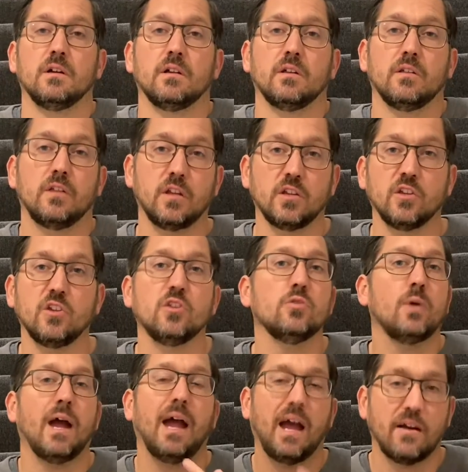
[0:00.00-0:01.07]
then
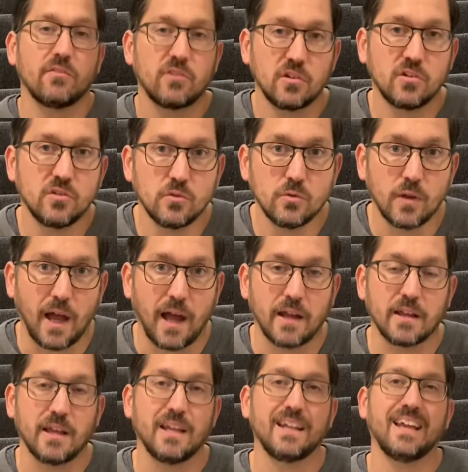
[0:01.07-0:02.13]
you have to do that.
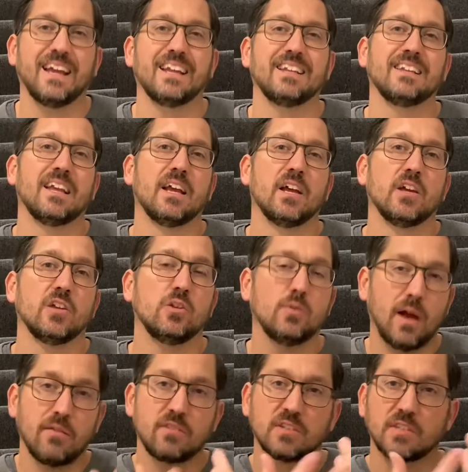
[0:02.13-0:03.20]
And you
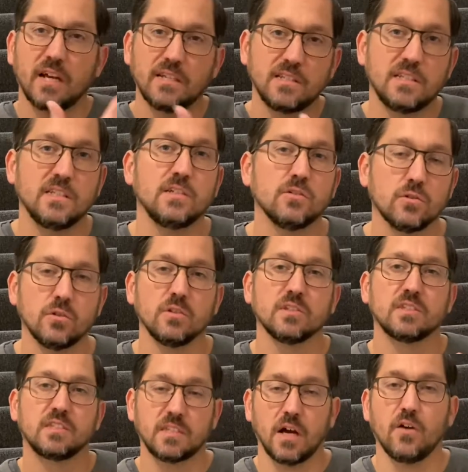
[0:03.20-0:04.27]
have this ideal
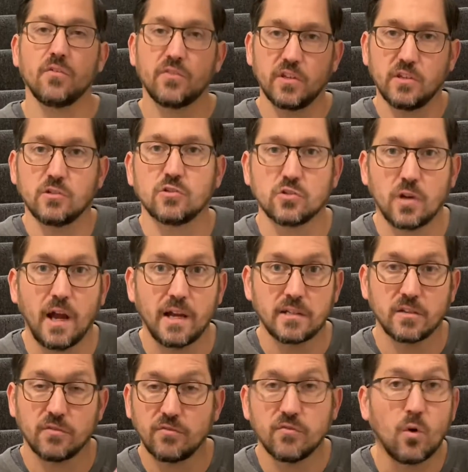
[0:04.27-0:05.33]
self that you're trying
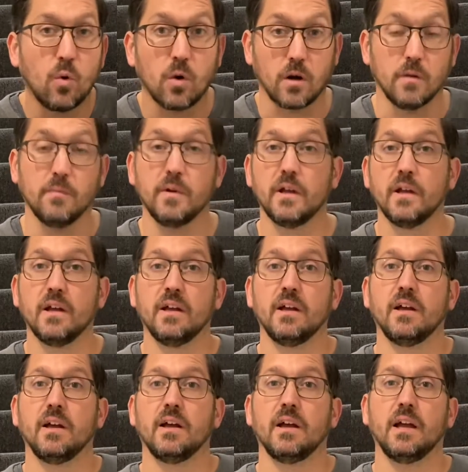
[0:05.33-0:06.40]
to form,
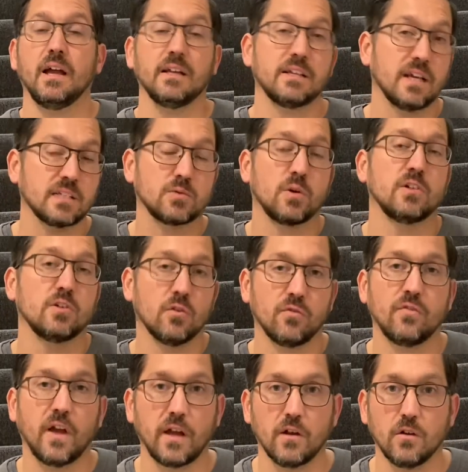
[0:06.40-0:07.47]
and guess what? You'll
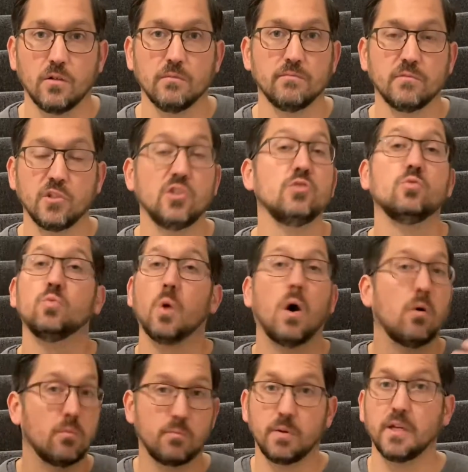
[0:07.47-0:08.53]
fail. You
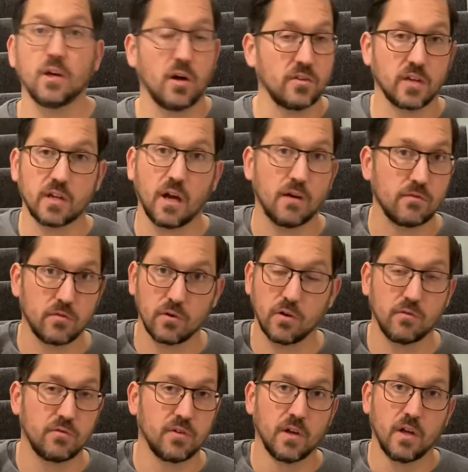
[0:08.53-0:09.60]
won't be on the cover
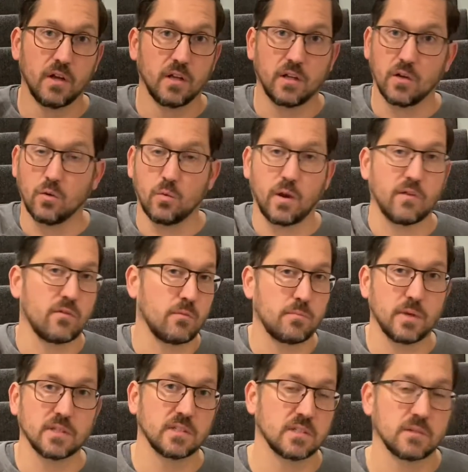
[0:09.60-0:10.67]
of whatever
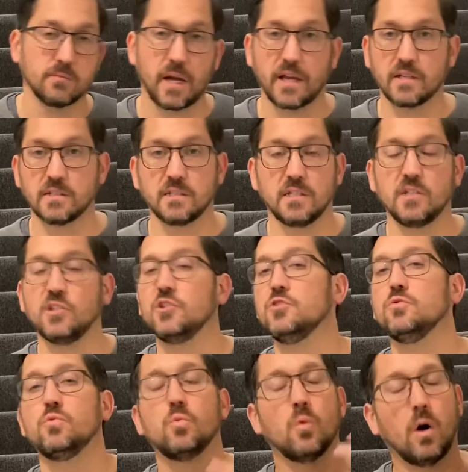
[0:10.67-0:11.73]
business magazine. You
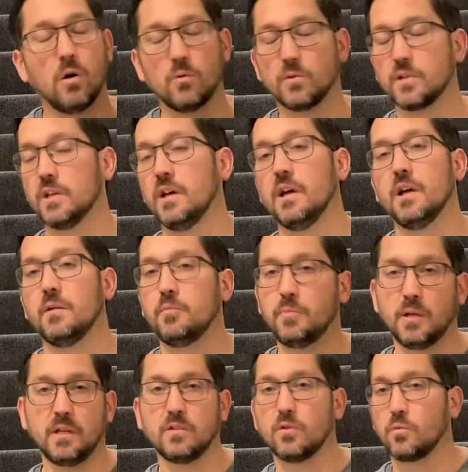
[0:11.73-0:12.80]
won't
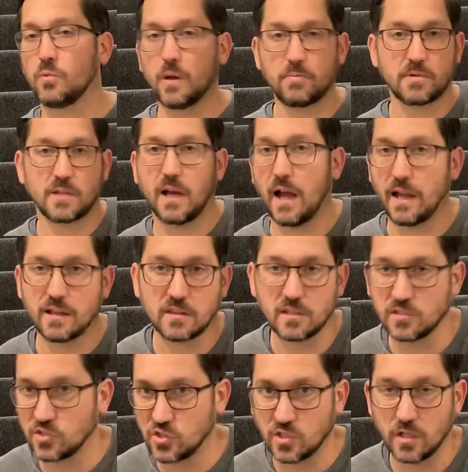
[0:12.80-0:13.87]
be the ripped guy at the
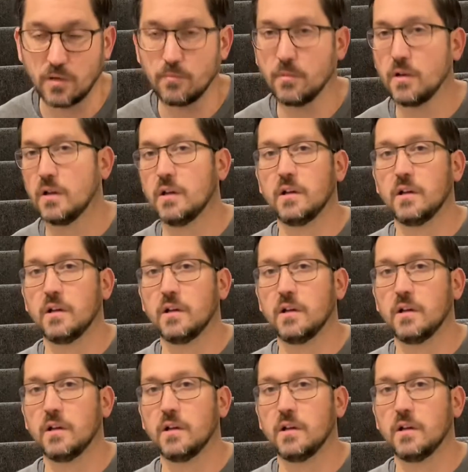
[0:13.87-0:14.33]
gym,